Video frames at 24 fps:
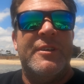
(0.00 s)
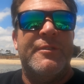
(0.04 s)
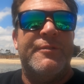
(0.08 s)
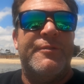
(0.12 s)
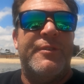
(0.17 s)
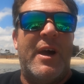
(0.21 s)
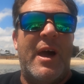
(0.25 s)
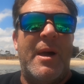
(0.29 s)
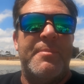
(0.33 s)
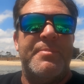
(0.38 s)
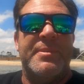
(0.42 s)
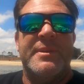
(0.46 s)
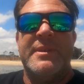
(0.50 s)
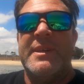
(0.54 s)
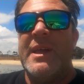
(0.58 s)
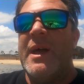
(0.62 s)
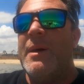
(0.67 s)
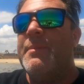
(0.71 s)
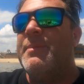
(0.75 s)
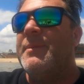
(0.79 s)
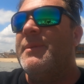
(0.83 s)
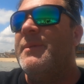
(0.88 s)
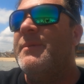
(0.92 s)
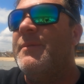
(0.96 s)
for up and
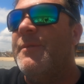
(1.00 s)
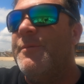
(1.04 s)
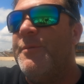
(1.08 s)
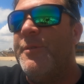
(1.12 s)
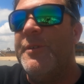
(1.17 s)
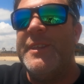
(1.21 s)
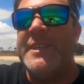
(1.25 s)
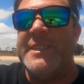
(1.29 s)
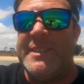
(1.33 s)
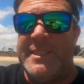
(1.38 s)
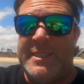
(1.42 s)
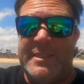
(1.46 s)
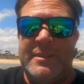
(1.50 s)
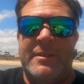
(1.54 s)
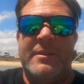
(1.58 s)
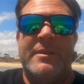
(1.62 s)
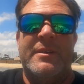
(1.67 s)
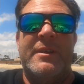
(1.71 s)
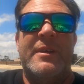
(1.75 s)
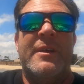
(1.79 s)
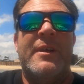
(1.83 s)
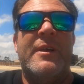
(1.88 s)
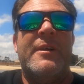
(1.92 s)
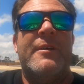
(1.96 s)
coming
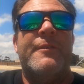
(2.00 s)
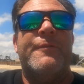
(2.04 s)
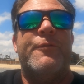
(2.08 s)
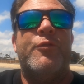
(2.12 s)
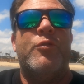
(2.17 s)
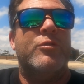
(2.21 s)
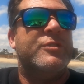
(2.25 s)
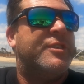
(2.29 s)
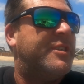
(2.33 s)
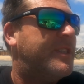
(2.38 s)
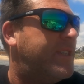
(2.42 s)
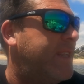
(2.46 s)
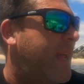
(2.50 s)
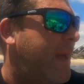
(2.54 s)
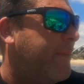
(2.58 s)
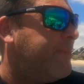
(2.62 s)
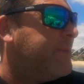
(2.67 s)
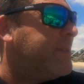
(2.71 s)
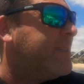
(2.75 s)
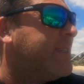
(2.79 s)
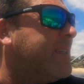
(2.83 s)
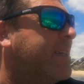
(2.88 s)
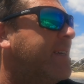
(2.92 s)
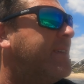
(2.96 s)
for
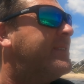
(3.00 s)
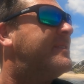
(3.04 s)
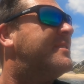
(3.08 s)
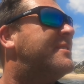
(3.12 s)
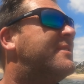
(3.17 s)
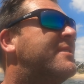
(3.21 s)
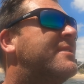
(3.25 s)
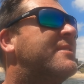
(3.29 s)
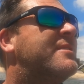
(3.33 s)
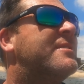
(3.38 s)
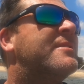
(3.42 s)
snapper season.